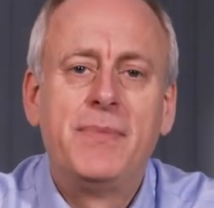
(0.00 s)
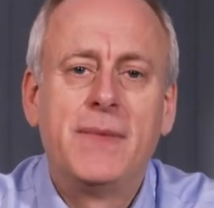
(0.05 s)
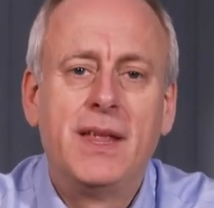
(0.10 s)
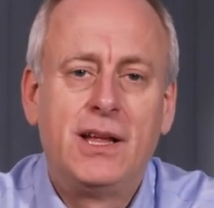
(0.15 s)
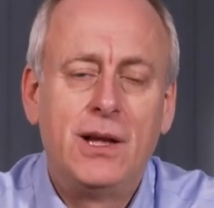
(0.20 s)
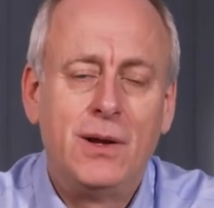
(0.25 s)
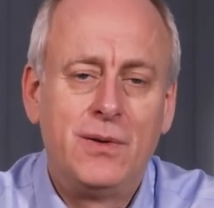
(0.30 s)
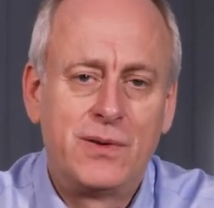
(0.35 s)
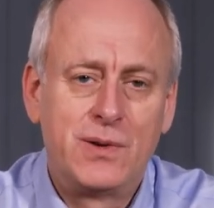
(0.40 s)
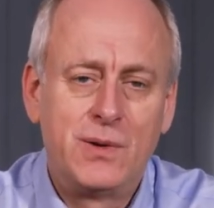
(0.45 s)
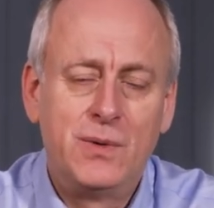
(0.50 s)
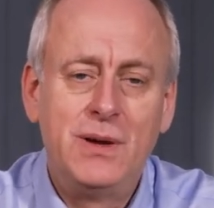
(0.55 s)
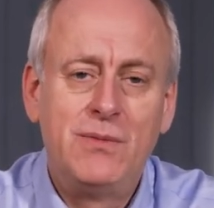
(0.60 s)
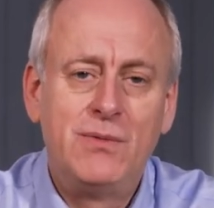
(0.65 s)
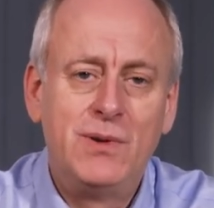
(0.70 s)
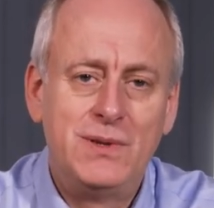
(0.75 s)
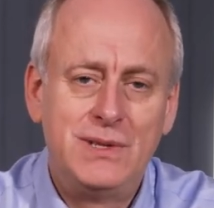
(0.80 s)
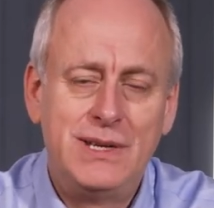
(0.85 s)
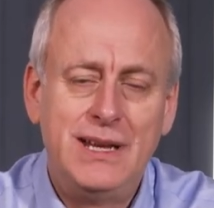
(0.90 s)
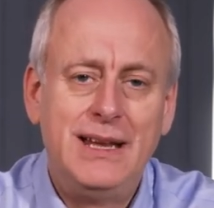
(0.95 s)
and go through it
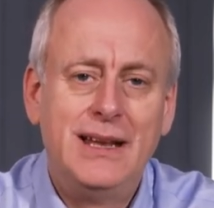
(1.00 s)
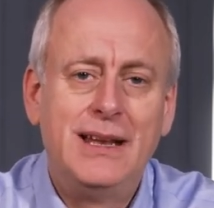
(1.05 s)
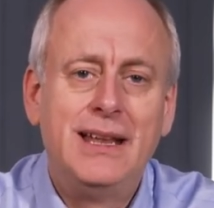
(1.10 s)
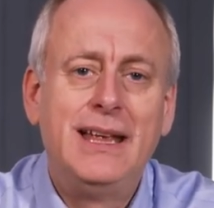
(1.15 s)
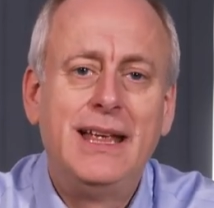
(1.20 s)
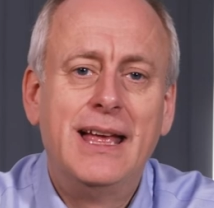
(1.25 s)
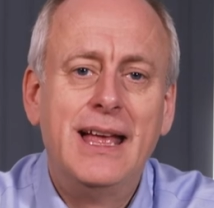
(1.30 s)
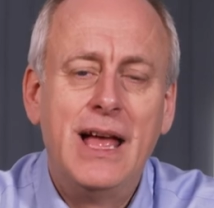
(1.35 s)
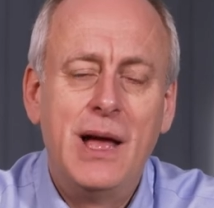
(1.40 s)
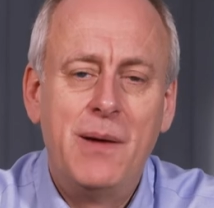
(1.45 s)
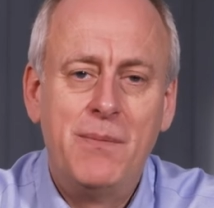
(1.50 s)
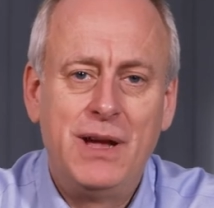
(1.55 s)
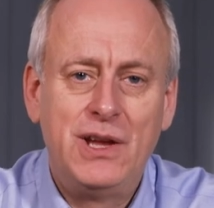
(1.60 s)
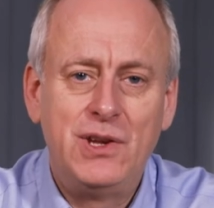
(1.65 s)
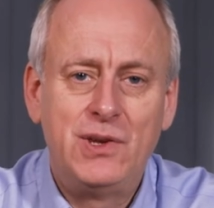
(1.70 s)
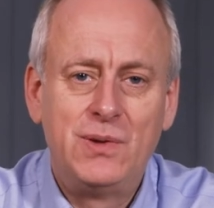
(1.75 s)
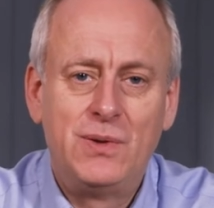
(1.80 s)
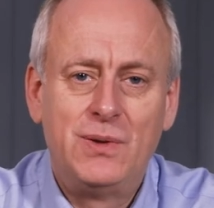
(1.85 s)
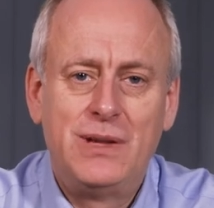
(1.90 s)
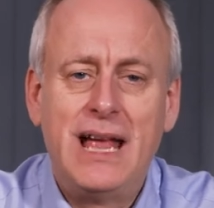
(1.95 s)
routinely and
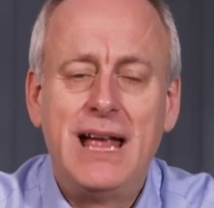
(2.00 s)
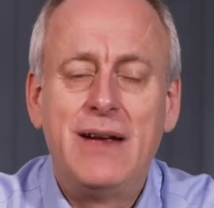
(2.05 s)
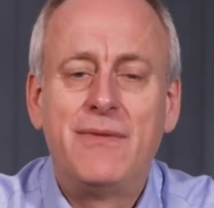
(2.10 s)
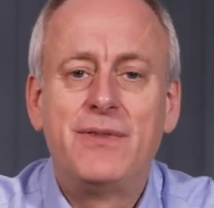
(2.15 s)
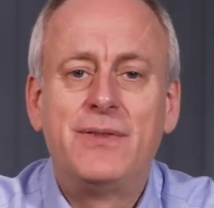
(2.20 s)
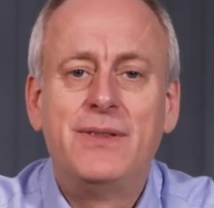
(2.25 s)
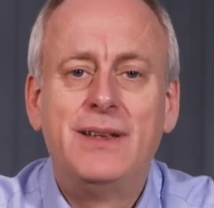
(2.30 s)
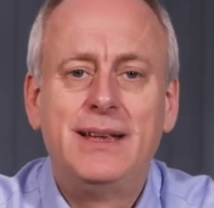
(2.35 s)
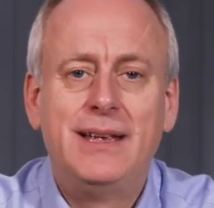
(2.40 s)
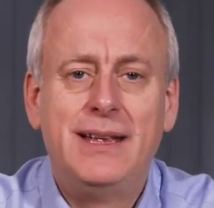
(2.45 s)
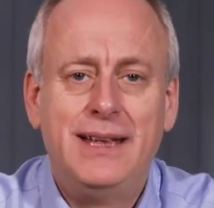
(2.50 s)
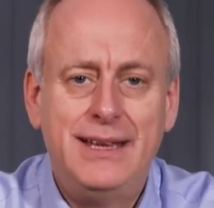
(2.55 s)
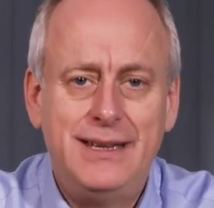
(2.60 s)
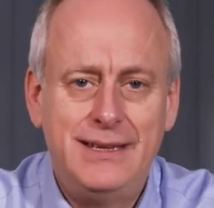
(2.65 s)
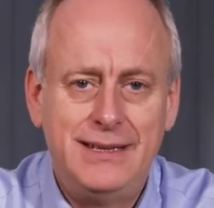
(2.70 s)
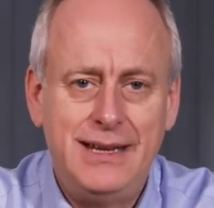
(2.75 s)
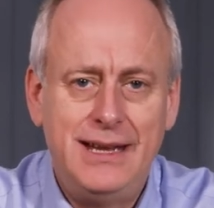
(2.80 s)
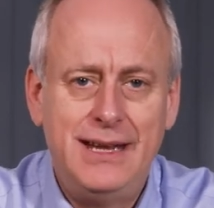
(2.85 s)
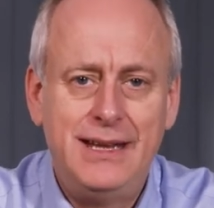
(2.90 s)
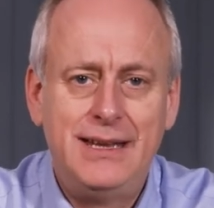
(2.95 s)
make sure that everything
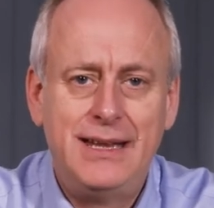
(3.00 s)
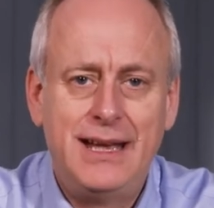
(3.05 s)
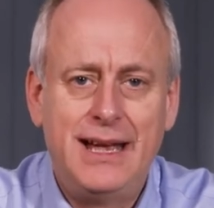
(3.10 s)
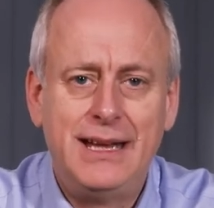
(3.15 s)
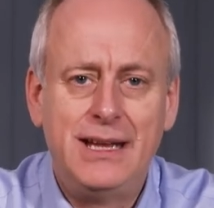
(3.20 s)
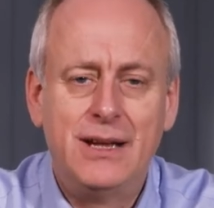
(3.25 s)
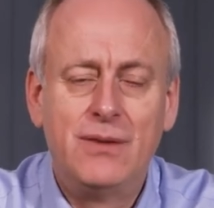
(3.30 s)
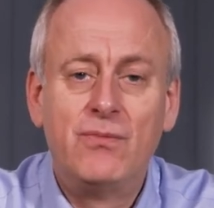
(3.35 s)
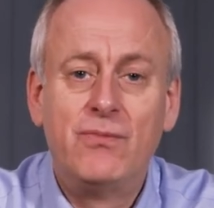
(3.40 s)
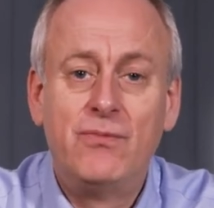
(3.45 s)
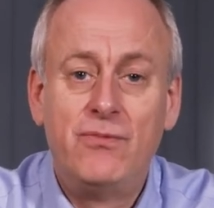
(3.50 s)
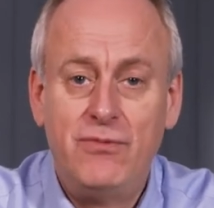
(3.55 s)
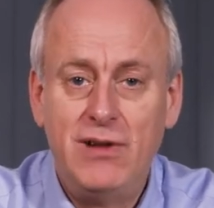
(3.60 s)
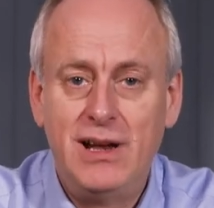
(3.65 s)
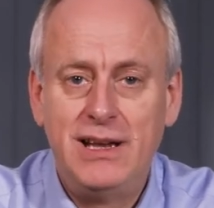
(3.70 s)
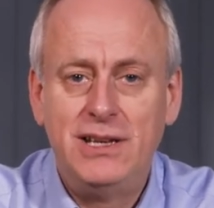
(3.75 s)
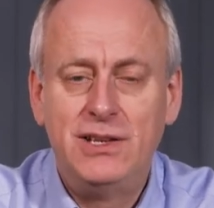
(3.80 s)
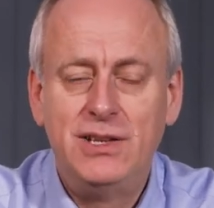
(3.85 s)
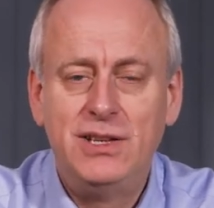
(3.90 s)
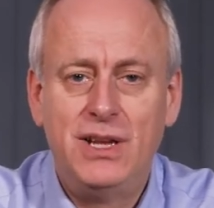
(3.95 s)
is in date and
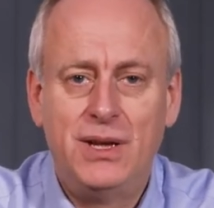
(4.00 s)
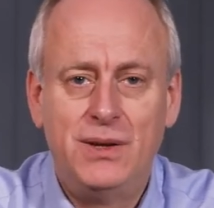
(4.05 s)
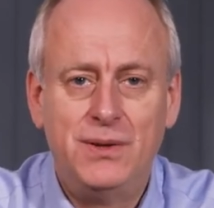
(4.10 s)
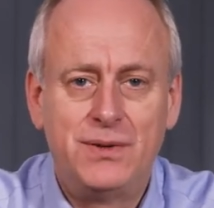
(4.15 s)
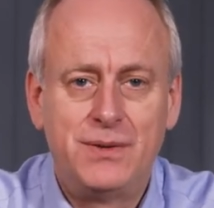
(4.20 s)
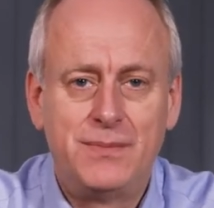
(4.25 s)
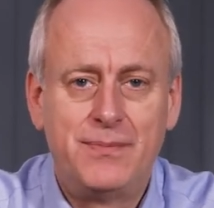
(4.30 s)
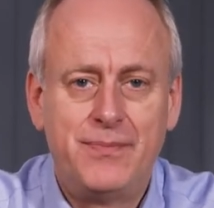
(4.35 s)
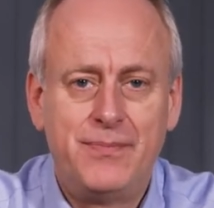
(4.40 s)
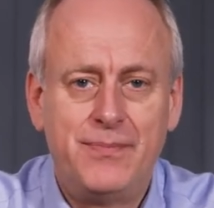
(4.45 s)
ready to use.